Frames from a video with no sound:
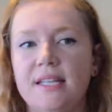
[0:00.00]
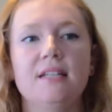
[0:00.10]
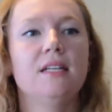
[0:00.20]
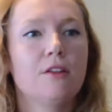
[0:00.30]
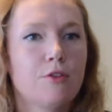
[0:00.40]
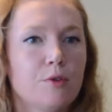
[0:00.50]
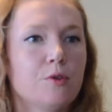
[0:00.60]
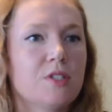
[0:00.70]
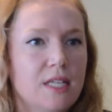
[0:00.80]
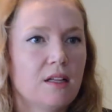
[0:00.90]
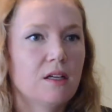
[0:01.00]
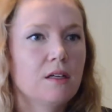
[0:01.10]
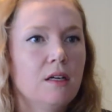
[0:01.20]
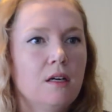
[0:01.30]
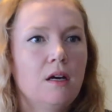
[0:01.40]
not just
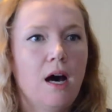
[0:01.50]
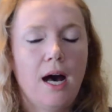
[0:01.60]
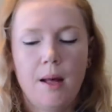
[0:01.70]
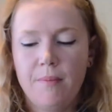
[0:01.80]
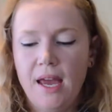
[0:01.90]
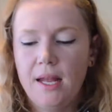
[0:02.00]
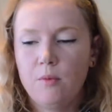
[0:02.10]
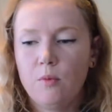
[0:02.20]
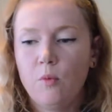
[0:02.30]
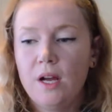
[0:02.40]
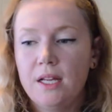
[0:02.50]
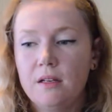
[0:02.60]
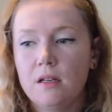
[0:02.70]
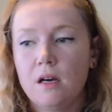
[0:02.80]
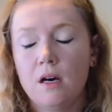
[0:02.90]
sell a
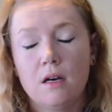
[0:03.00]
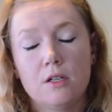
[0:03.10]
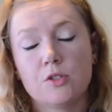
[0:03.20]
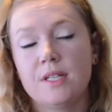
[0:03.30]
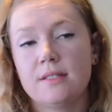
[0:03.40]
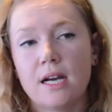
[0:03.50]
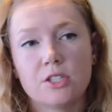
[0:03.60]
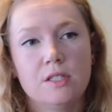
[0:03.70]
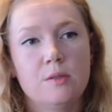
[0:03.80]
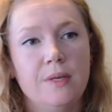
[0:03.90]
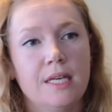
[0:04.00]
simple solution, but to